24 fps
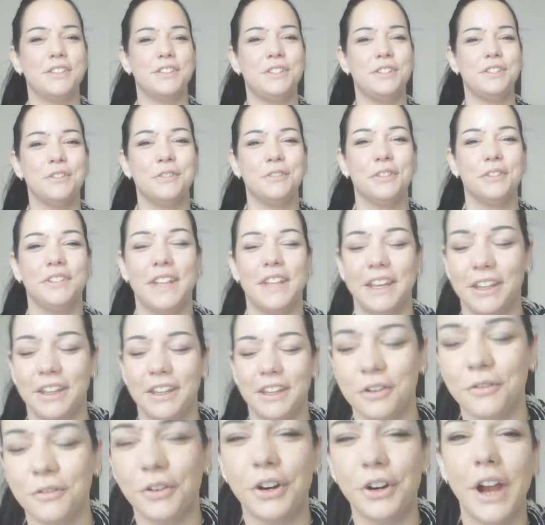you. Thank
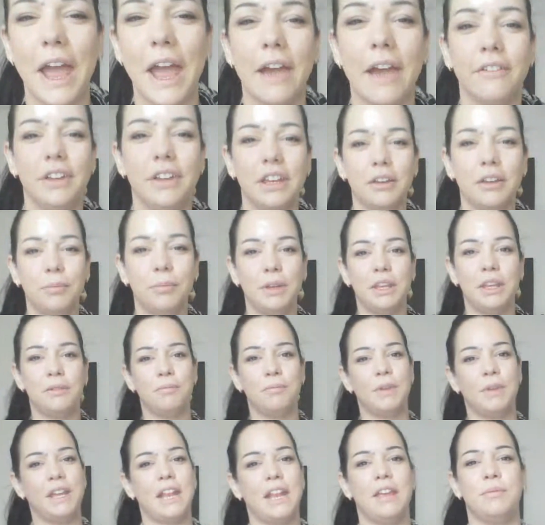you for having me.
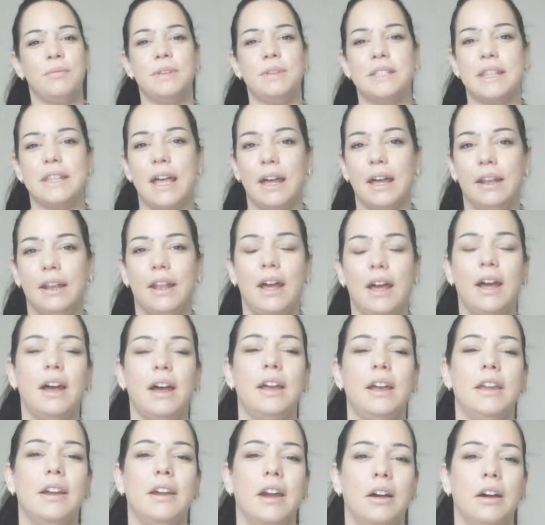My name is Lana.
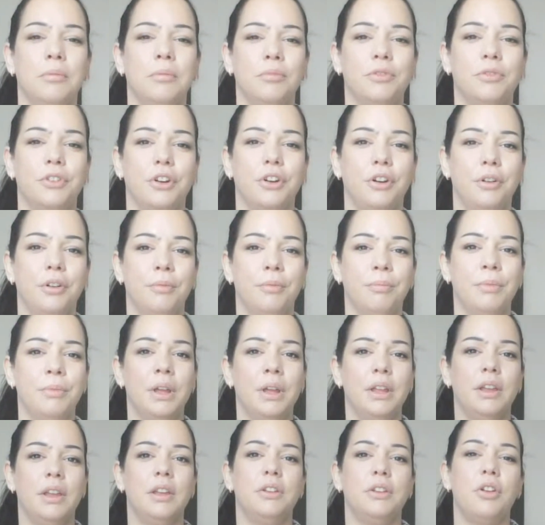I come from
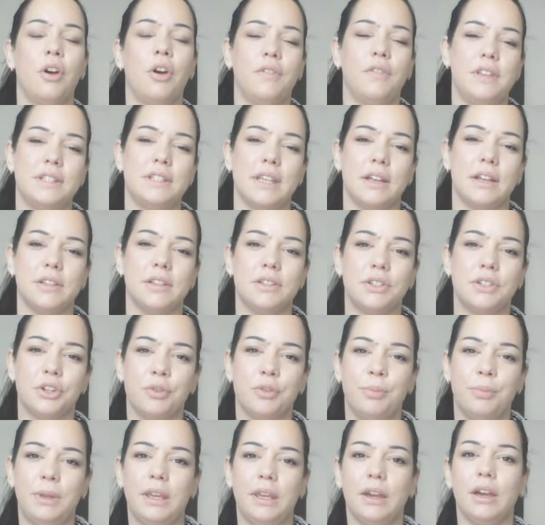Novi Sad,
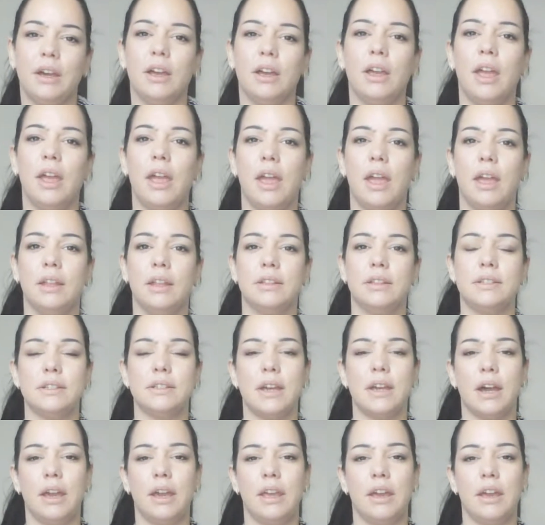Serbia, and
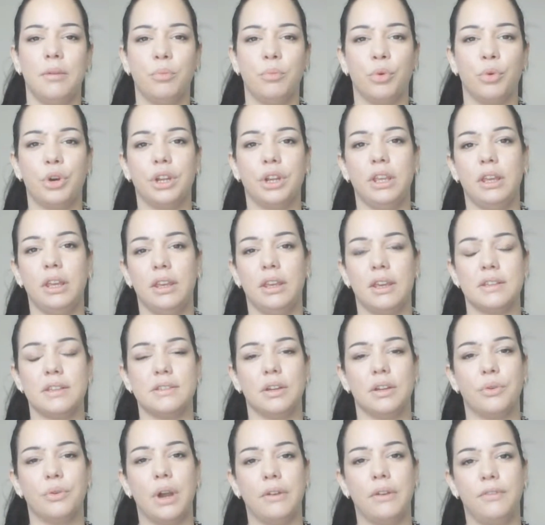I am working as
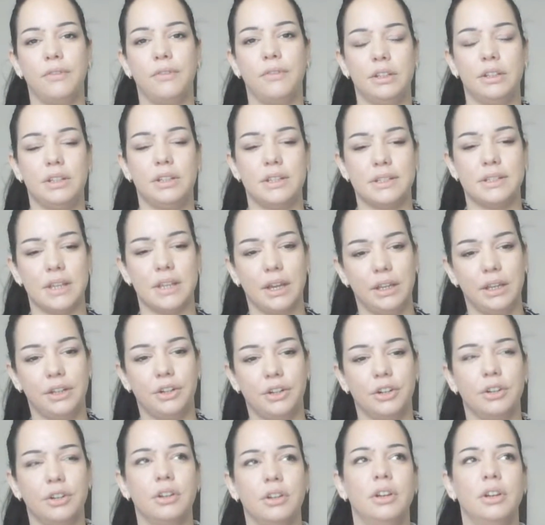a graphic designer.